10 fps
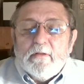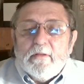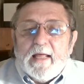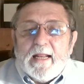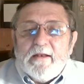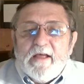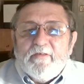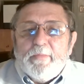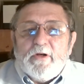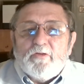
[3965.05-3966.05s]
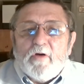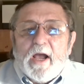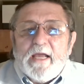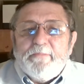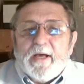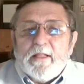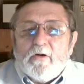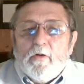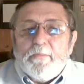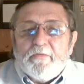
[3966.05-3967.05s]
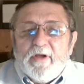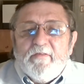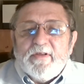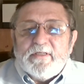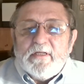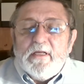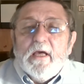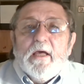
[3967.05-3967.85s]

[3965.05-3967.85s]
that had never been tried by the court previously,